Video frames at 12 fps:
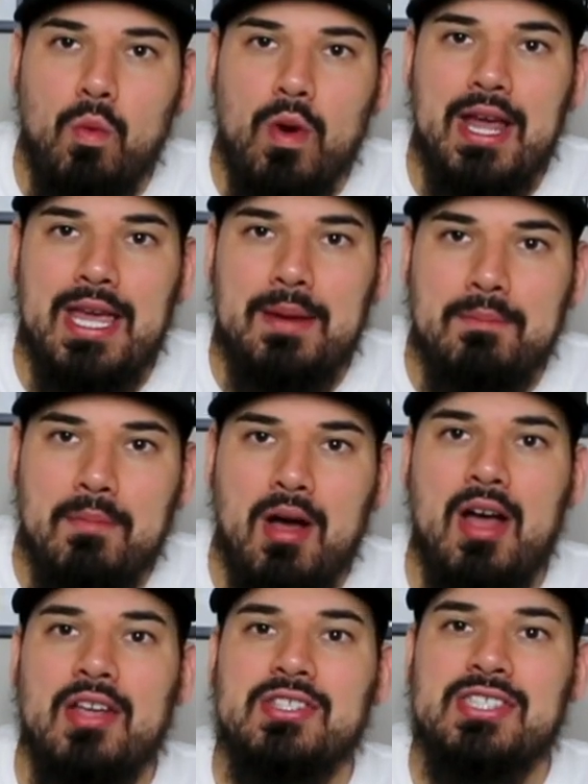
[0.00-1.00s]
we
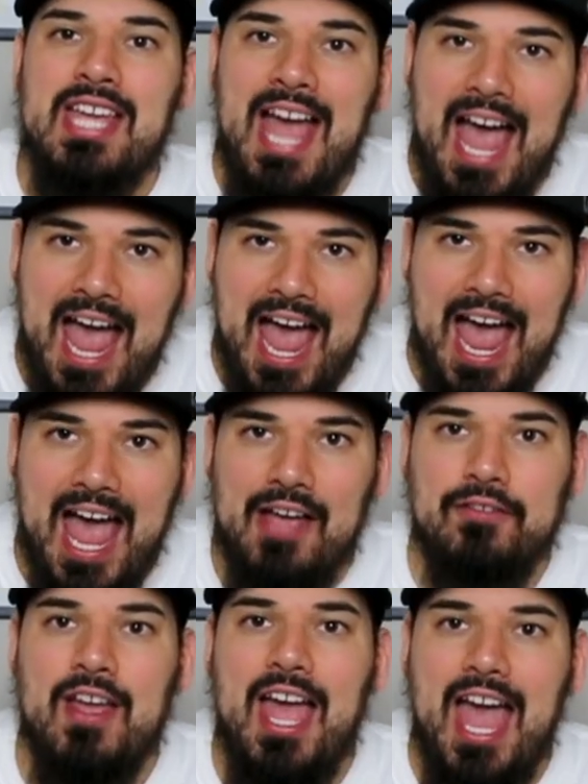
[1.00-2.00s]
must
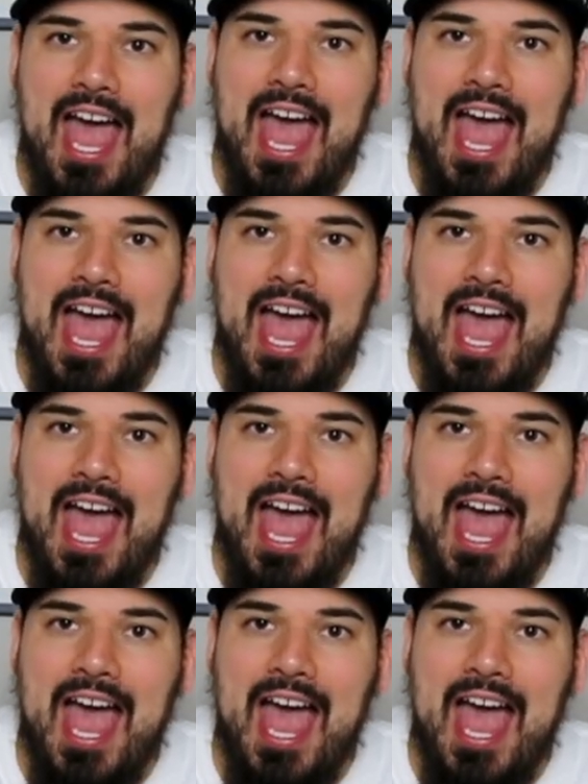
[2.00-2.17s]
have